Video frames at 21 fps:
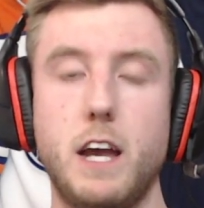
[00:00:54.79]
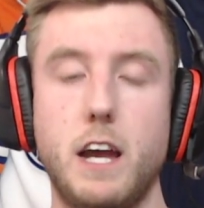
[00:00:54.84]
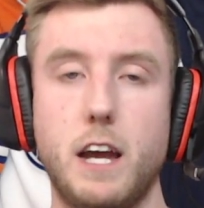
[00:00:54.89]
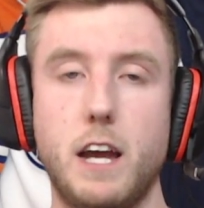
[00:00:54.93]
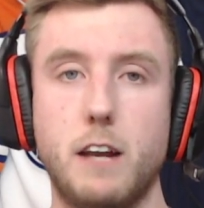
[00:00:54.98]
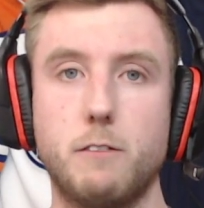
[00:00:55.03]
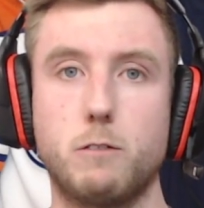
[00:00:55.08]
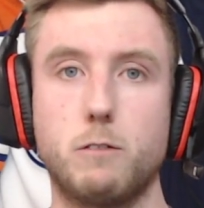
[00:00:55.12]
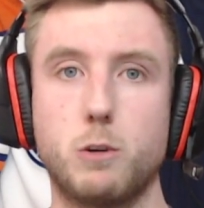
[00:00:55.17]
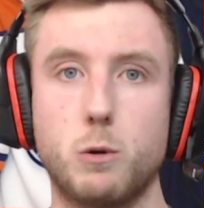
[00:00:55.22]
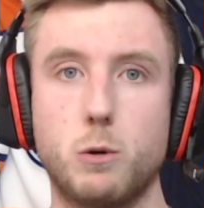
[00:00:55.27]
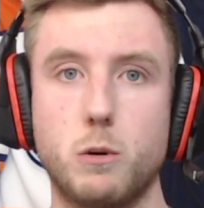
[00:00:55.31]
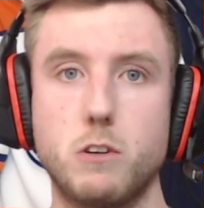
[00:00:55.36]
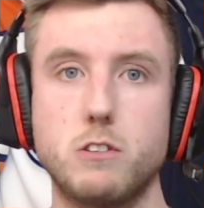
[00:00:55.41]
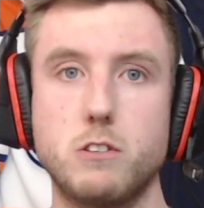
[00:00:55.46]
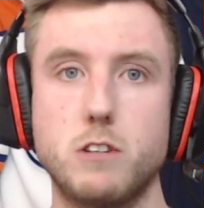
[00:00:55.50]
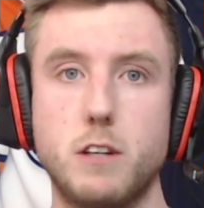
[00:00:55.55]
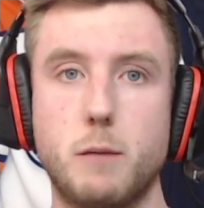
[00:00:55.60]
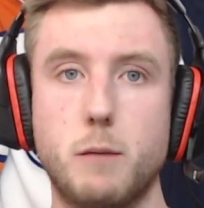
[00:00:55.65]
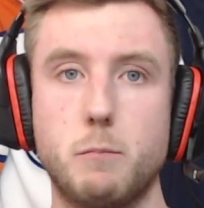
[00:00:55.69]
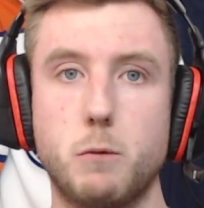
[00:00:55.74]
And of course,
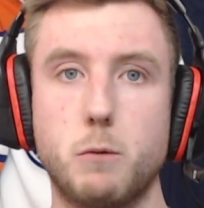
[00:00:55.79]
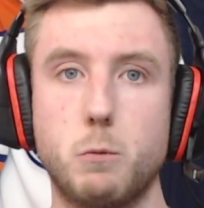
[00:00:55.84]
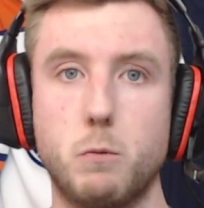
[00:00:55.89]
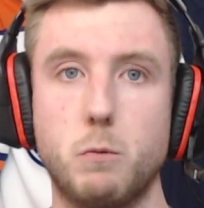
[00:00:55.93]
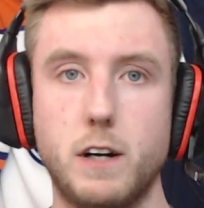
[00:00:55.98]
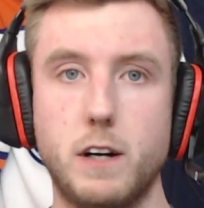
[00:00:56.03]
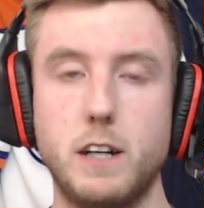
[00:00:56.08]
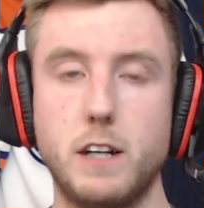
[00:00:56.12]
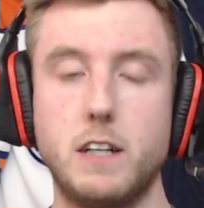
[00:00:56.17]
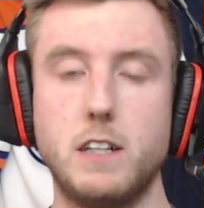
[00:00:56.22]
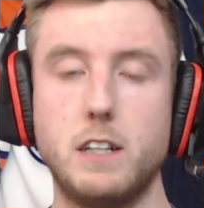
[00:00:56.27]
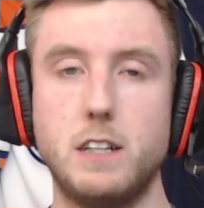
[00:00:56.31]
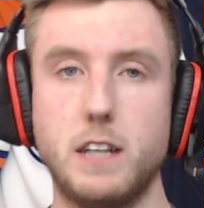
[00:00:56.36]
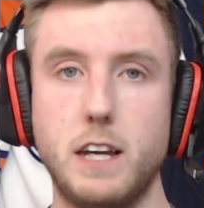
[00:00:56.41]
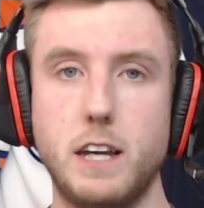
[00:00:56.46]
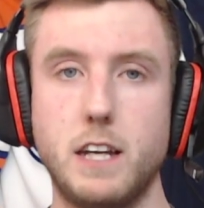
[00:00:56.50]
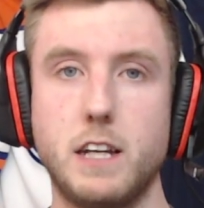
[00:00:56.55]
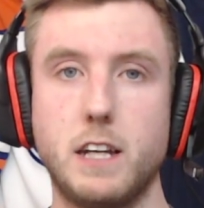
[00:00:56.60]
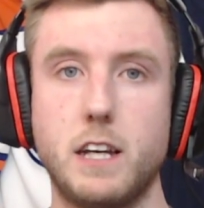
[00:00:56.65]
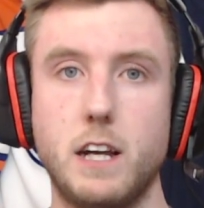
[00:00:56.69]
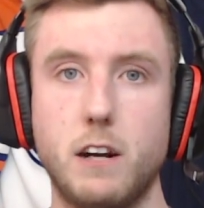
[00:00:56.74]
number one,
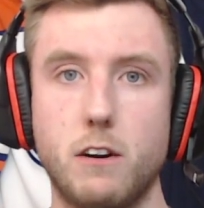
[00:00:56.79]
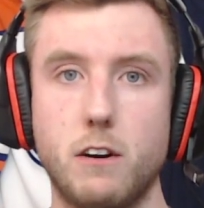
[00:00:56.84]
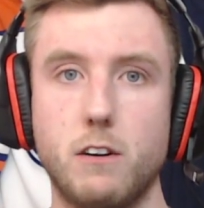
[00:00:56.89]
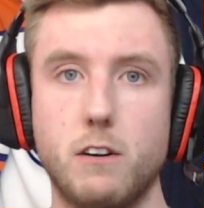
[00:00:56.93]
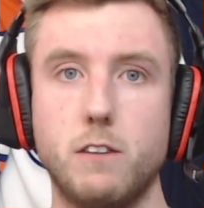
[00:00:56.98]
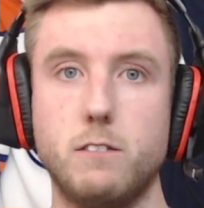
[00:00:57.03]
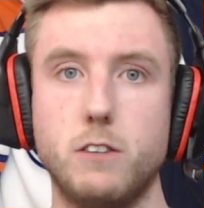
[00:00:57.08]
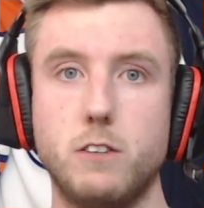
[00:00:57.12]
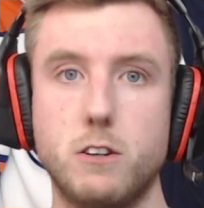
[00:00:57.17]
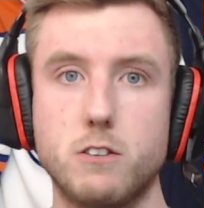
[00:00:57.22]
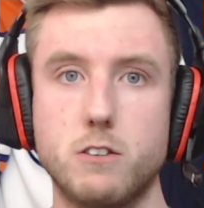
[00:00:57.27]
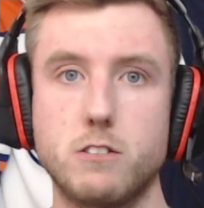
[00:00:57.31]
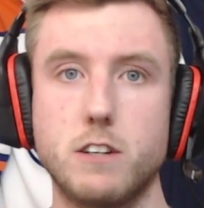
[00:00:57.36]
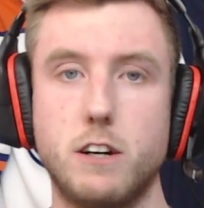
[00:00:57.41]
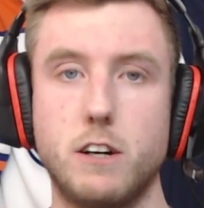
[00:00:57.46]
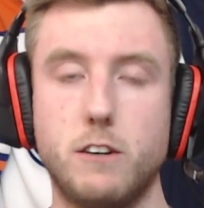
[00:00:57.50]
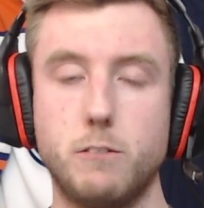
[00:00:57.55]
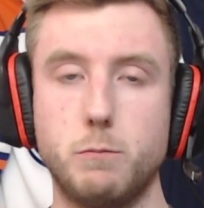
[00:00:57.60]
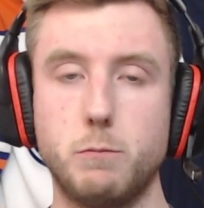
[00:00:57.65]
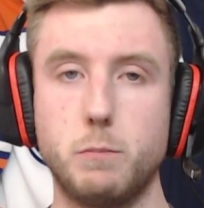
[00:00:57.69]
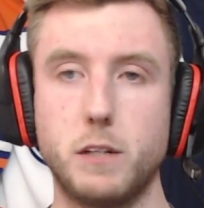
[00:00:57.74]
take care of
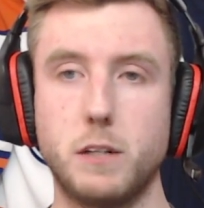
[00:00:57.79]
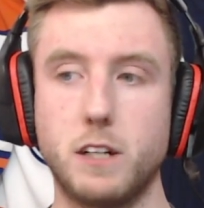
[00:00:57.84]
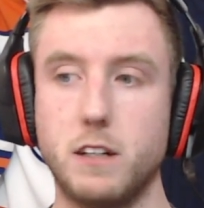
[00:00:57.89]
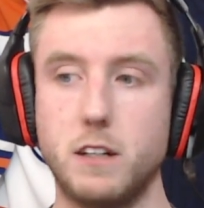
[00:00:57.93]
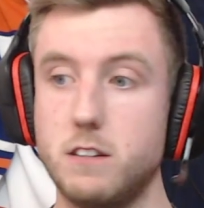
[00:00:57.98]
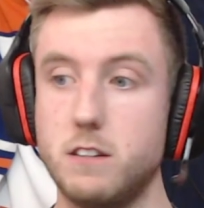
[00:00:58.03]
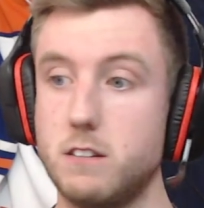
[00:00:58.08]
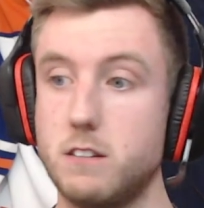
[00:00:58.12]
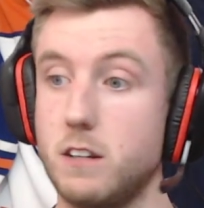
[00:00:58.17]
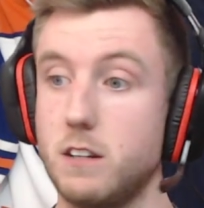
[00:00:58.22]
yourself, because